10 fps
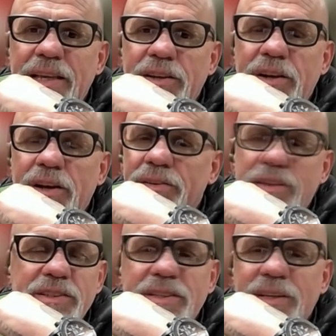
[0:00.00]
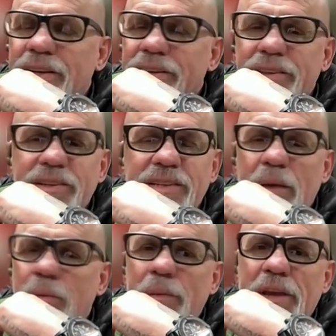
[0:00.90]
you go, there's
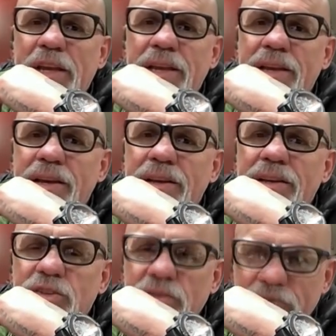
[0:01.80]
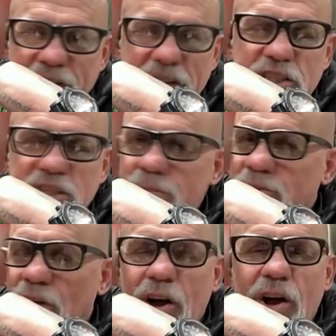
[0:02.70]
MMA fight
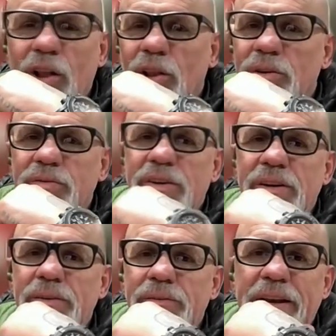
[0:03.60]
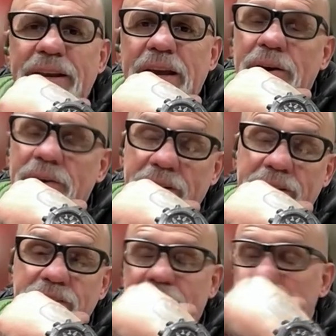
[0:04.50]
gyms all over right now.
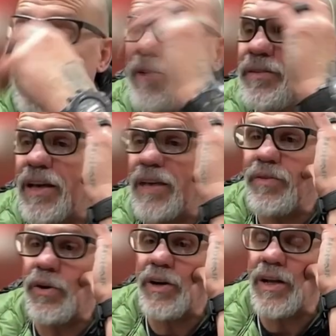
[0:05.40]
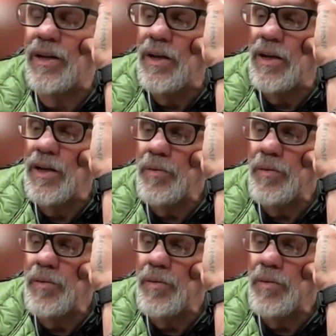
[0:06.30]
And there's a hell of a lot in Florida,